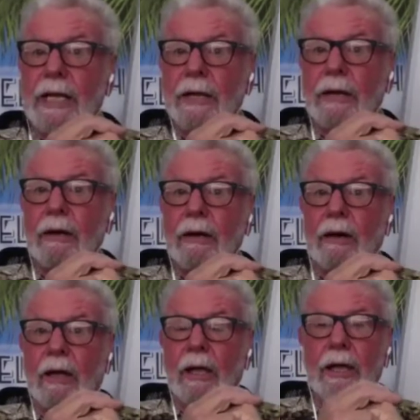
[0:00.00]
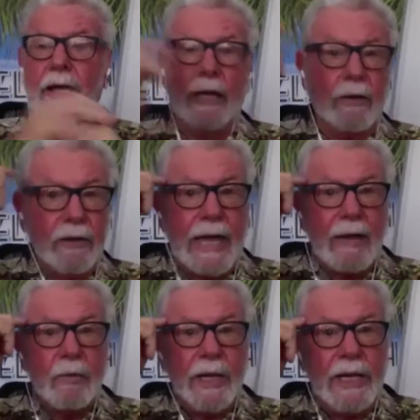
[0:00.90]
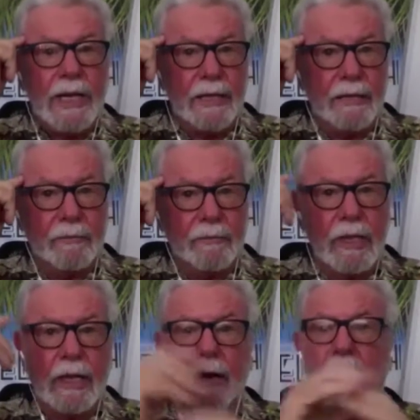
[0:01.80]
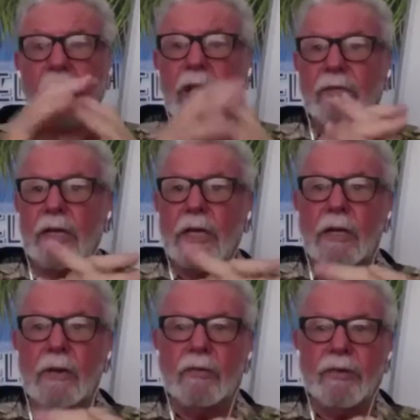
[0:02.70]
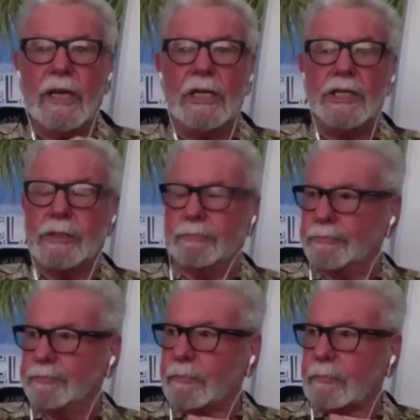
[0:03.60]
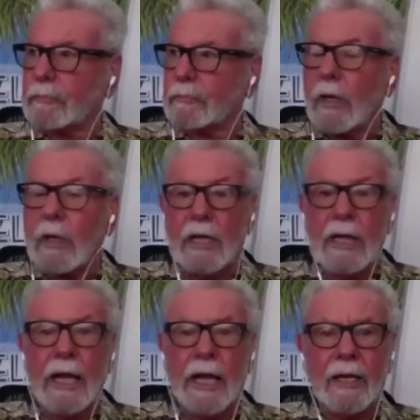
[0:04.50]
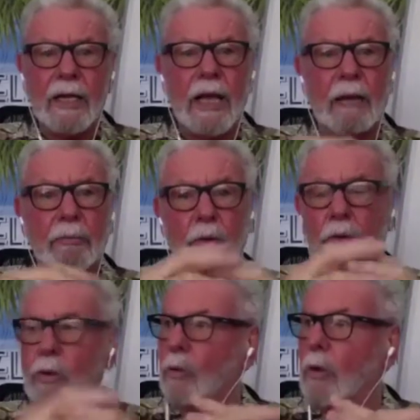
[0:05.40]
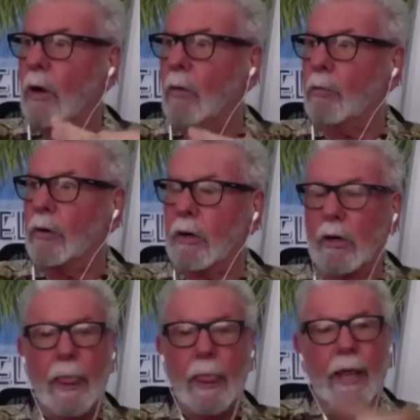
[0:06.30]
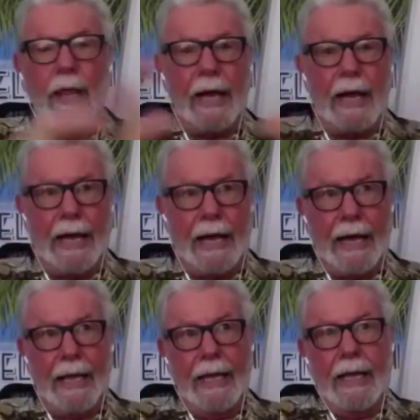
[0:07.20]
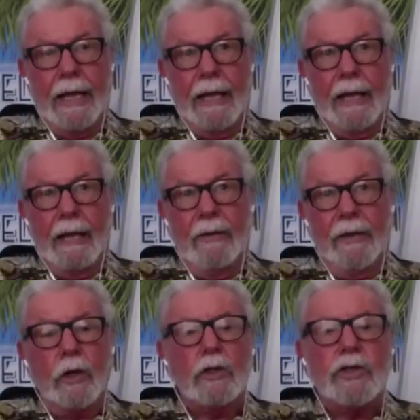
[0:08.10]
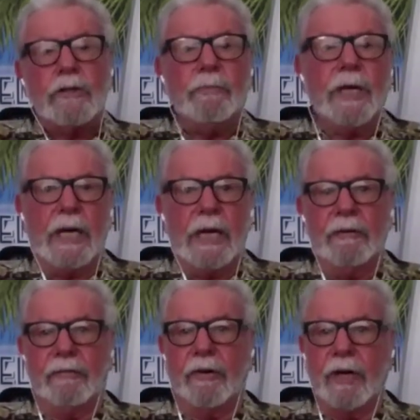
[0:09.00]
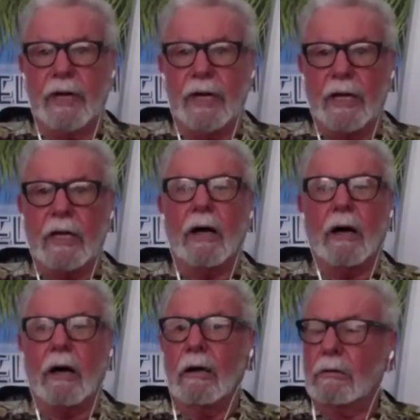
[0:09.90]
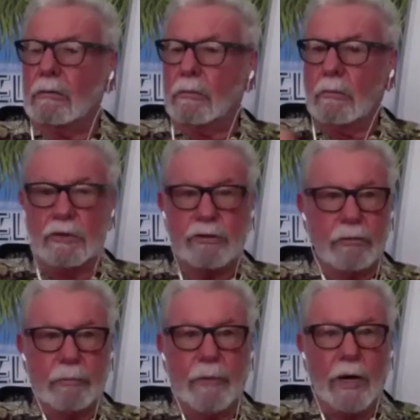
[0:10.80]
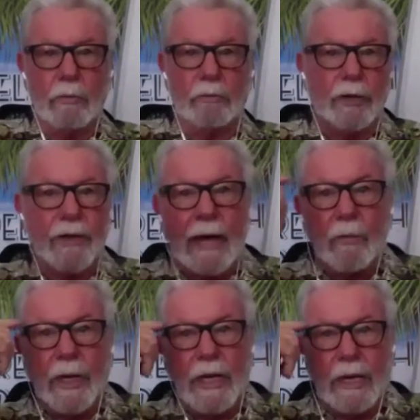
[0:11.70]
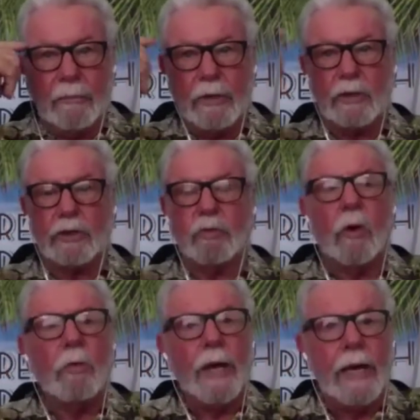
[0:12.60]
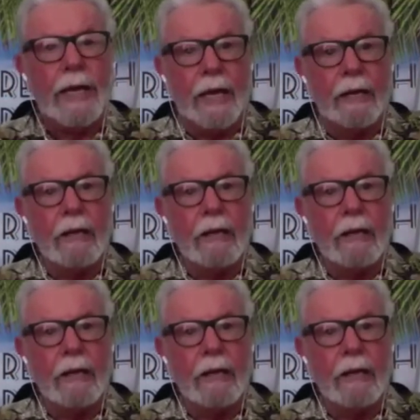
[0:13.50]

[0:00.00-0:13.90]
car. Now, that went in. Now, I lived in a little village near London Airport called Colnbrook. The odds of me finding a car was remote, but that went in because what went in,